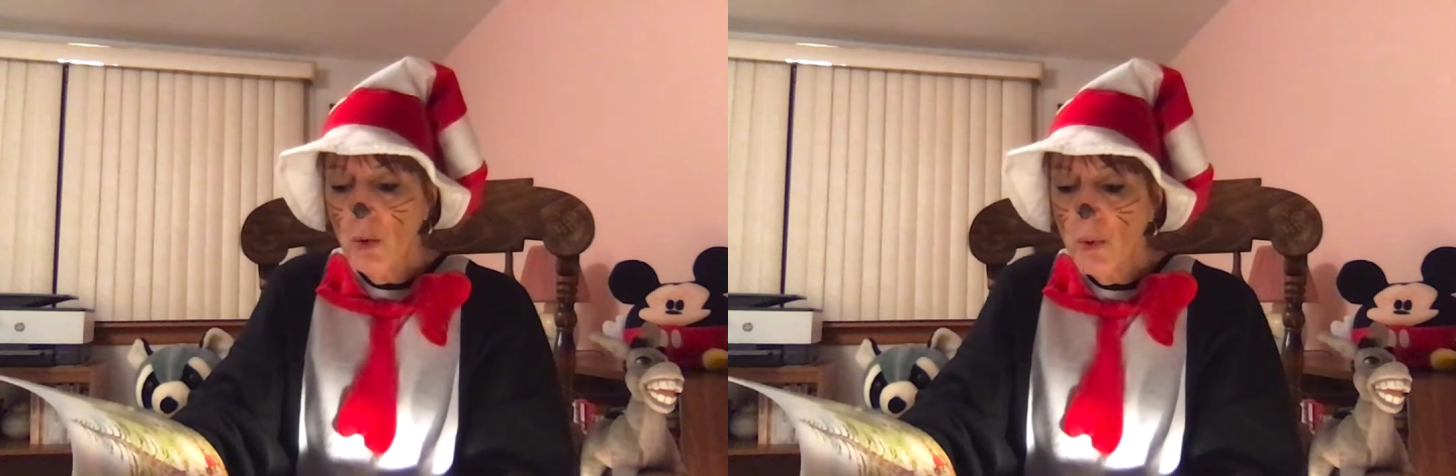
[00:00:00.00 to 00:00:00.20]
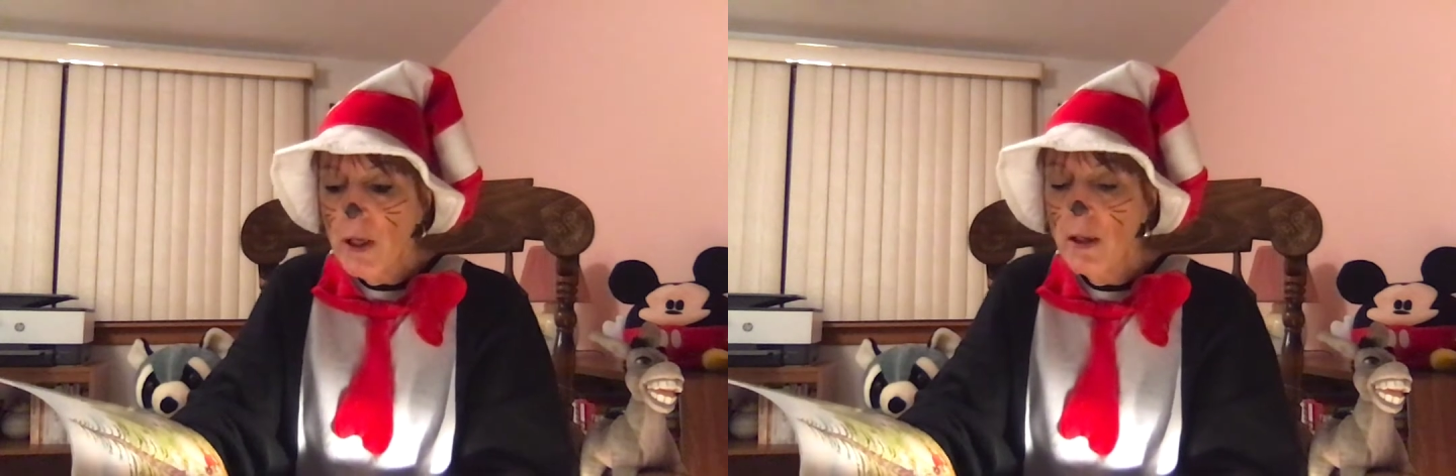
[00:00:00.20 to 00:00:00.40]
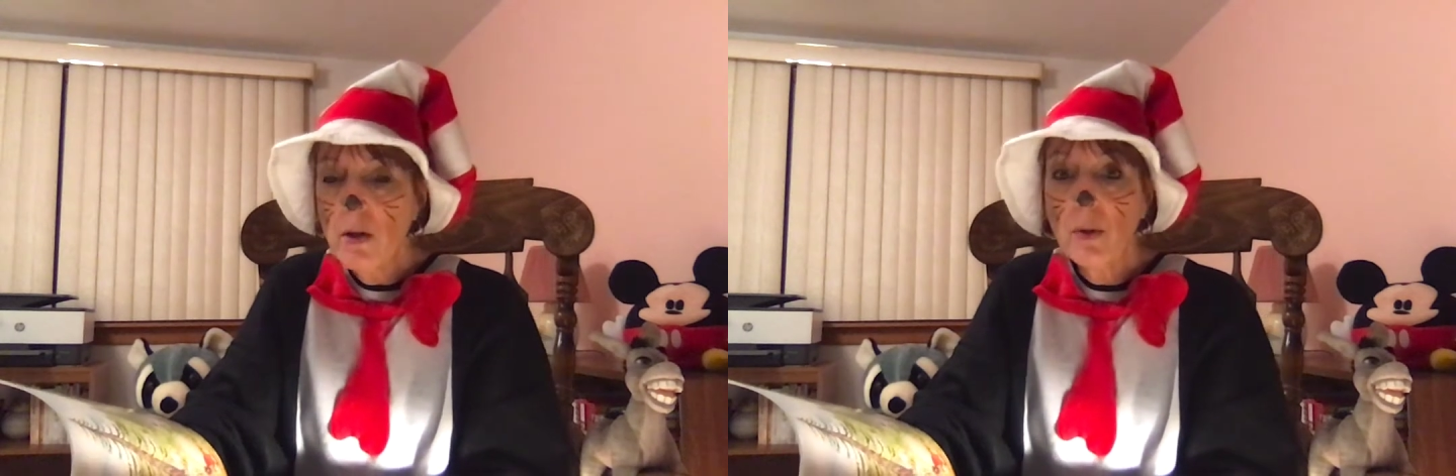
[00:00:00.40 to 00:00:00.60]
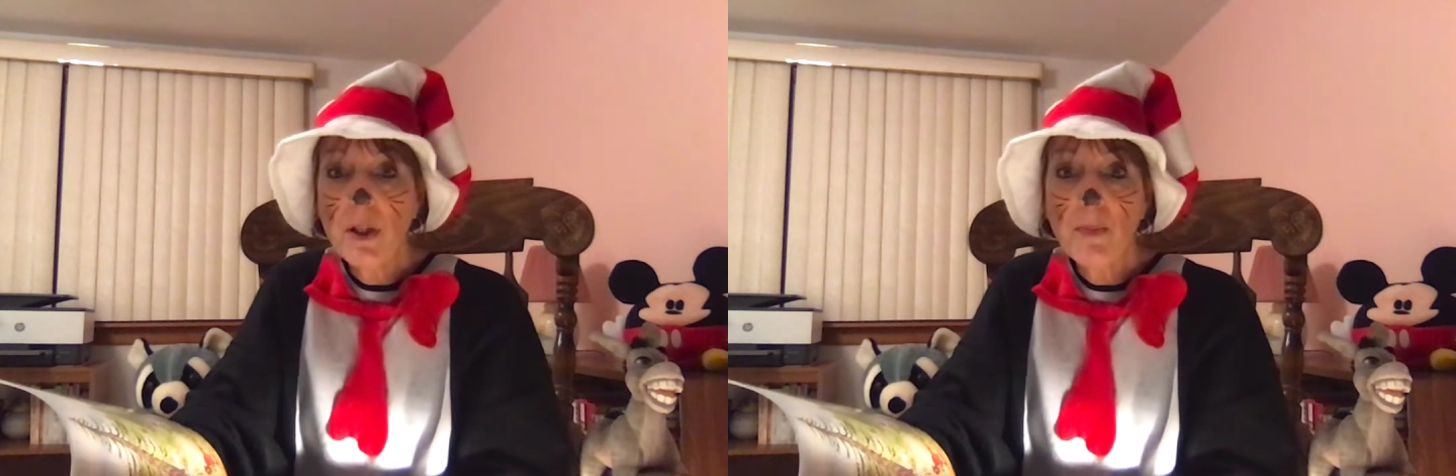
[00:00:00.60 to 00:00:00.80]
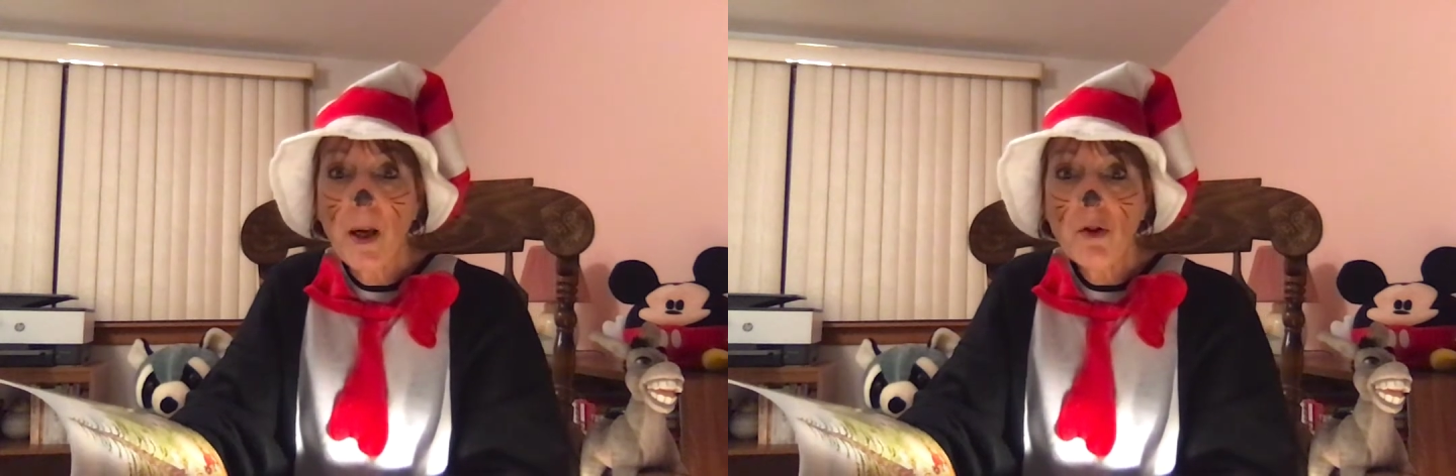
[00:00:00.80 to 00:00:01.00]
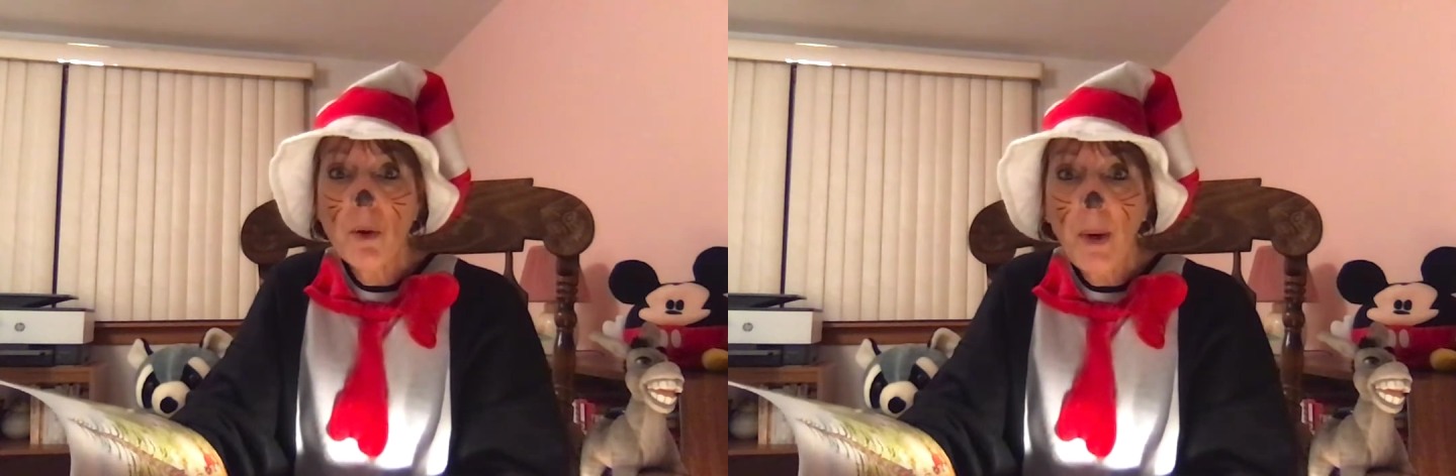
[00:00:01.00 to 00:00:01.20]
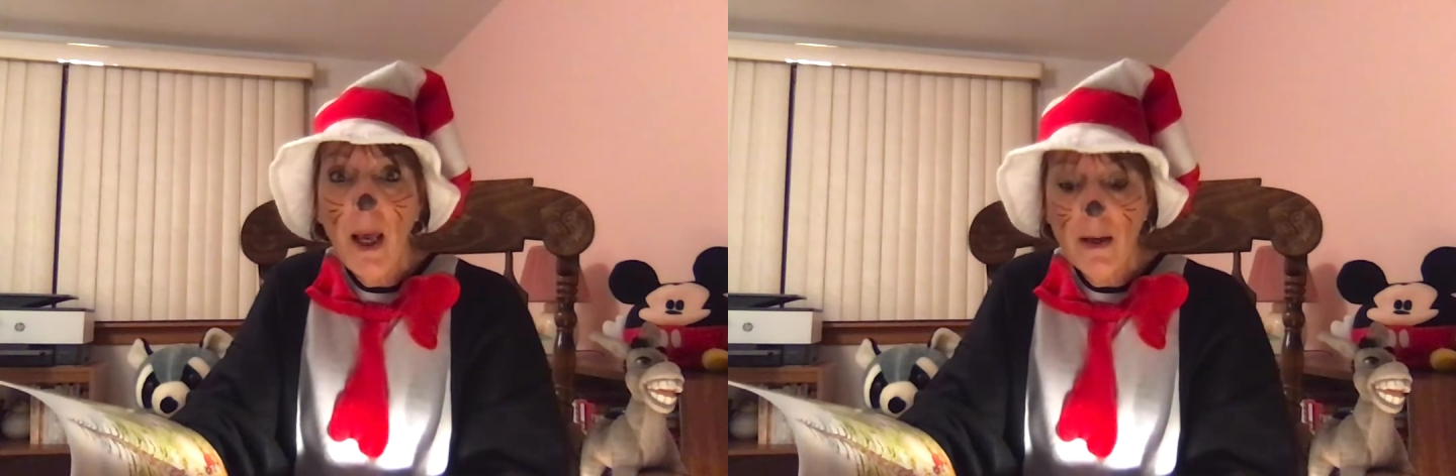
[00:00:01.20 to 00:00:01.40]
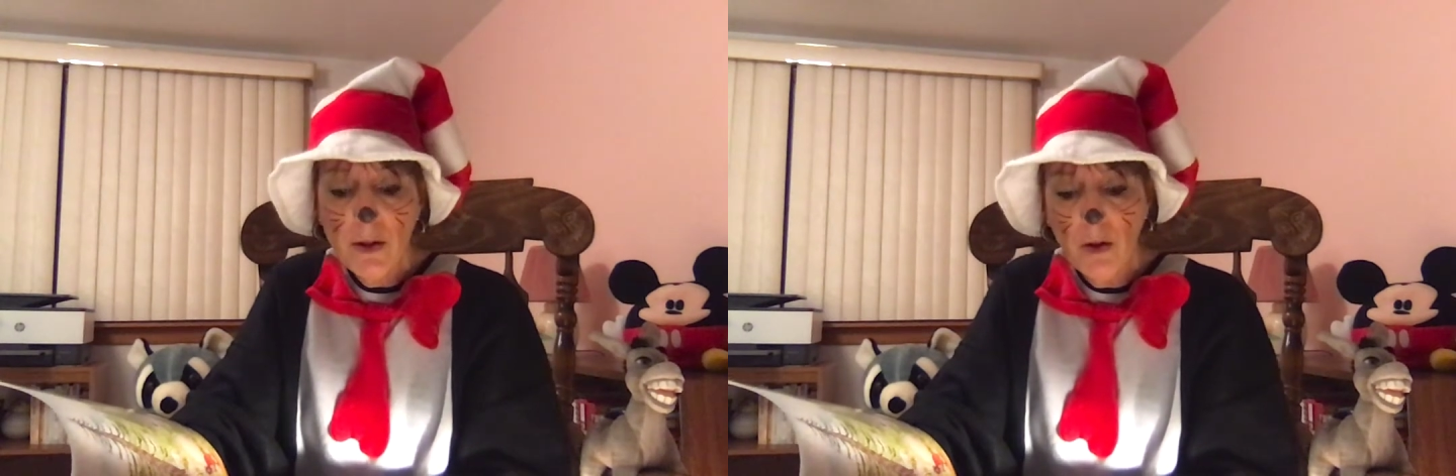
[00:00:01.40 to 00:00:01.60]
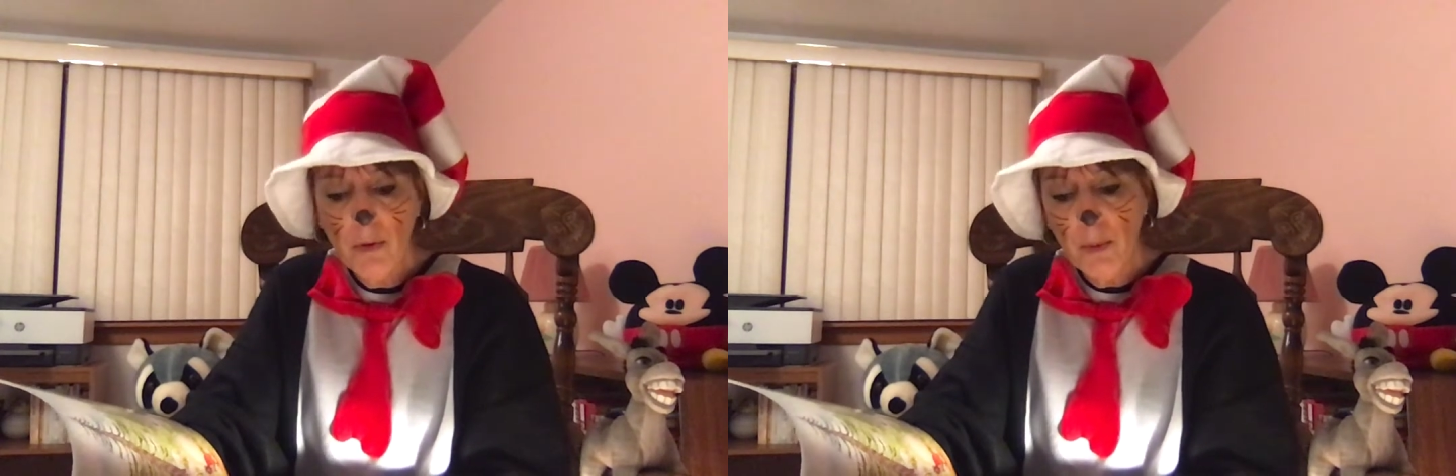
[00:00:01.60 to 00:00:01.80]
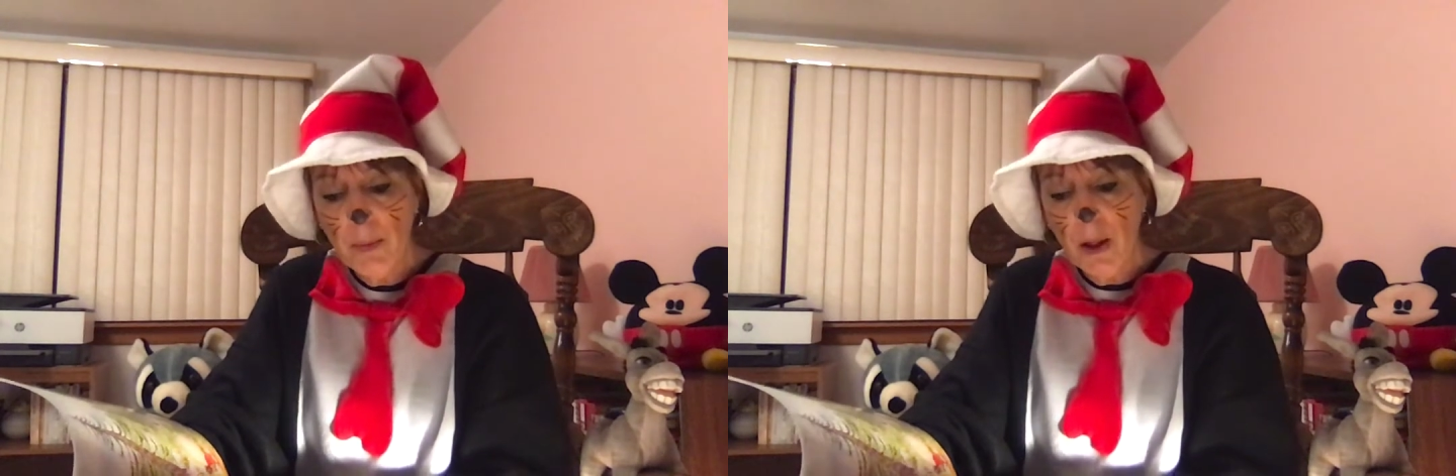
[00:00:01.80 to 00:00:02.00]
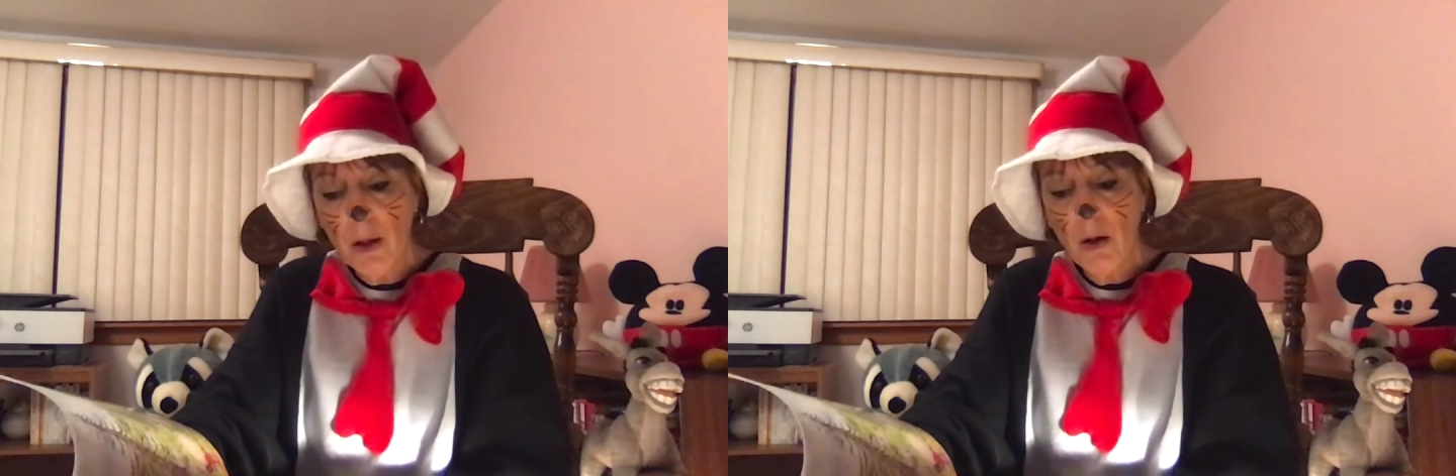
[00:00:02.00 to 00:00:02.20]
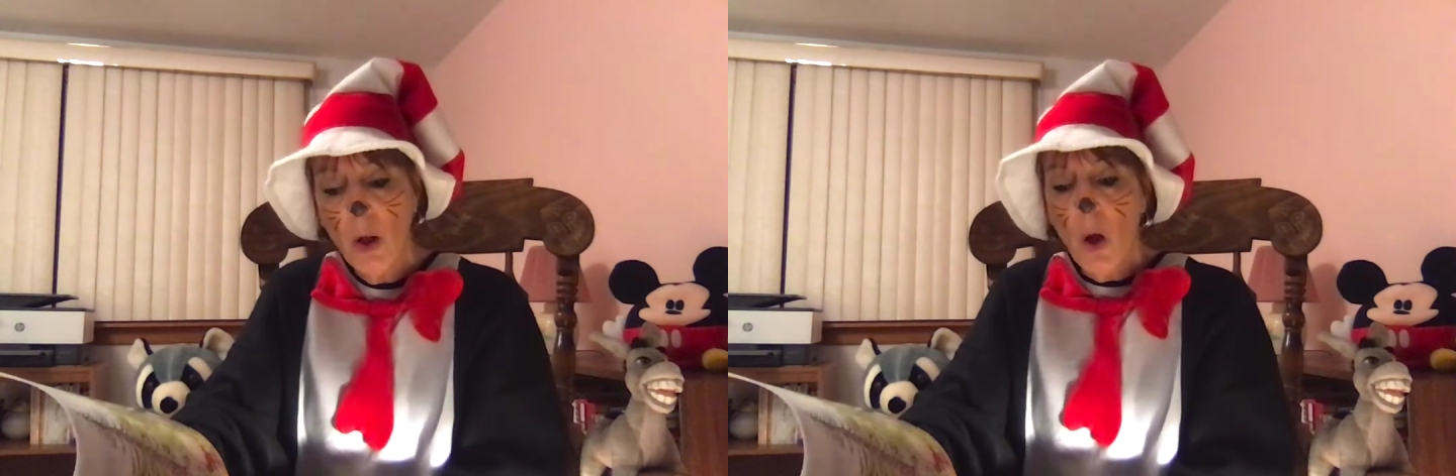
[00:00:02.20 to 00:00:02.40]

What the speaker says: wheat to a special Passover mill,